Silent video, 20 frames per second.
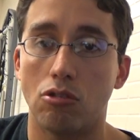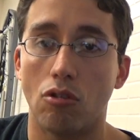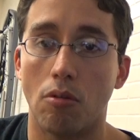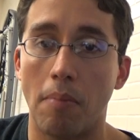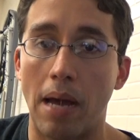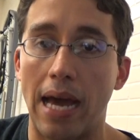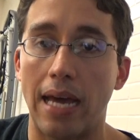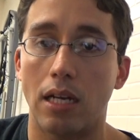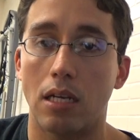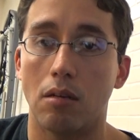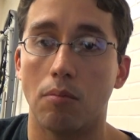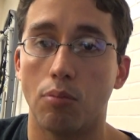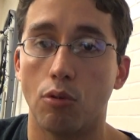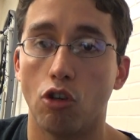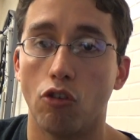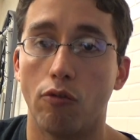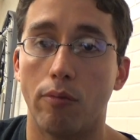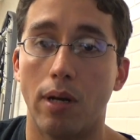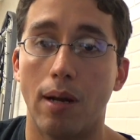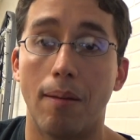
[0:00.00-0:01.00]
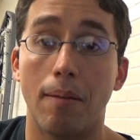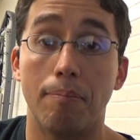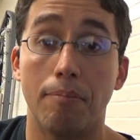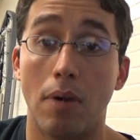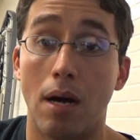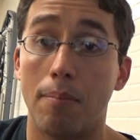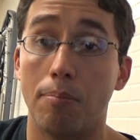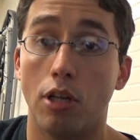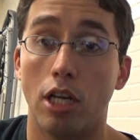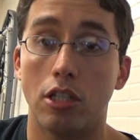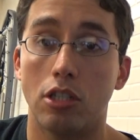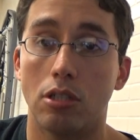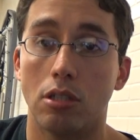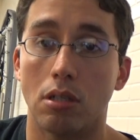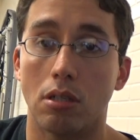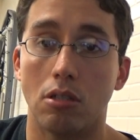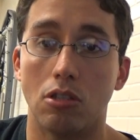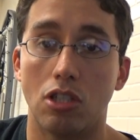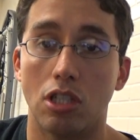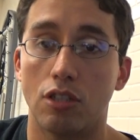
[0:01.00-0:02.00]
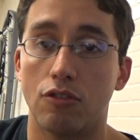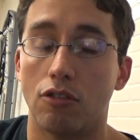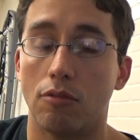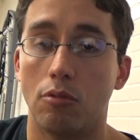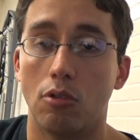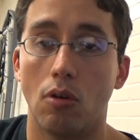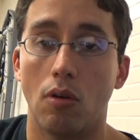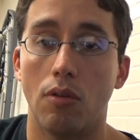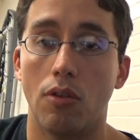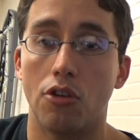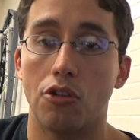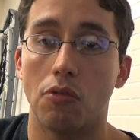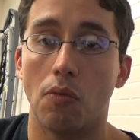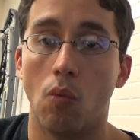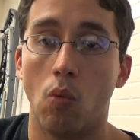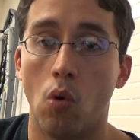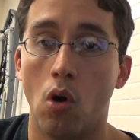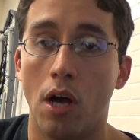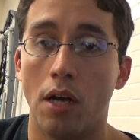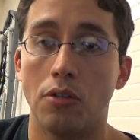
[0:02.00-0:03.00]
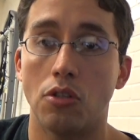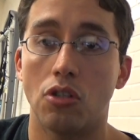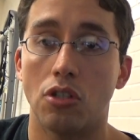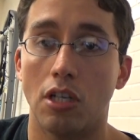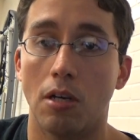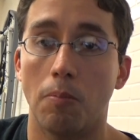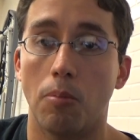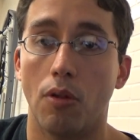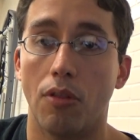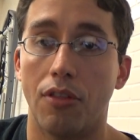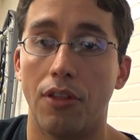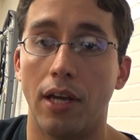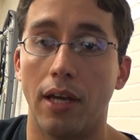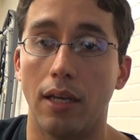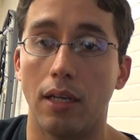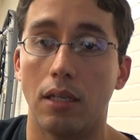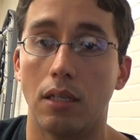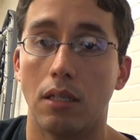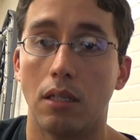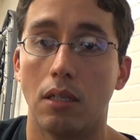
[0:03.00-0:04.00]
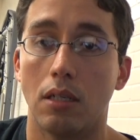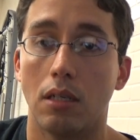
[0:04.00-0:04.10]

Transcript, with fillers: dramatic improvement on my blood sugar just from doing this one simple thing.